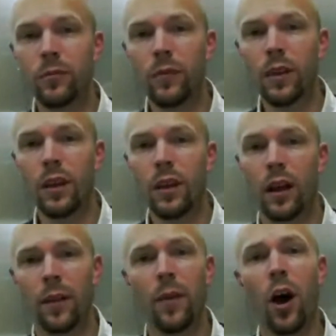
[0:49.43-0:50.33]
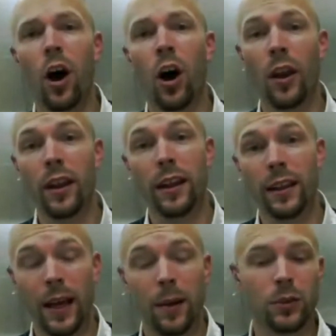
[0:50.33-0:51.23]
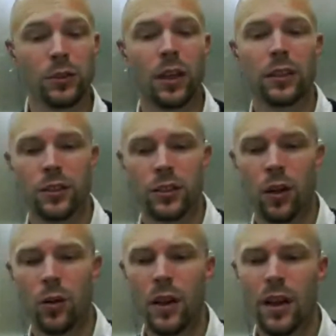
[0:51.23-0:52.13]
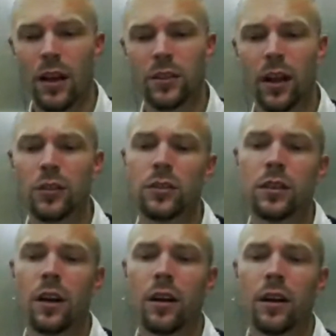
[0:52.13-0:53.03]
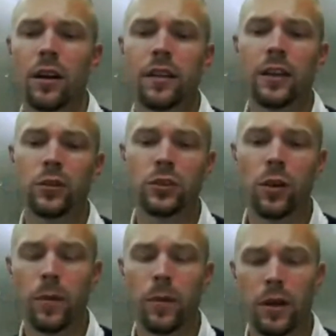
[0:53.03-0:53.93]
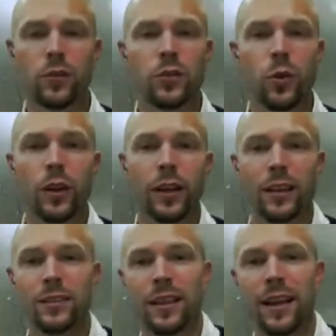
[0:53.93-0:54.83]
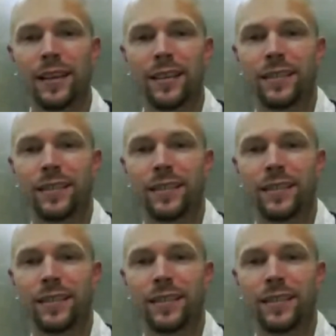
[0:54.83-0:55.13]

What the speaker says: on liposuction. So, Dr. Tirgari, thank you so much for joining us today.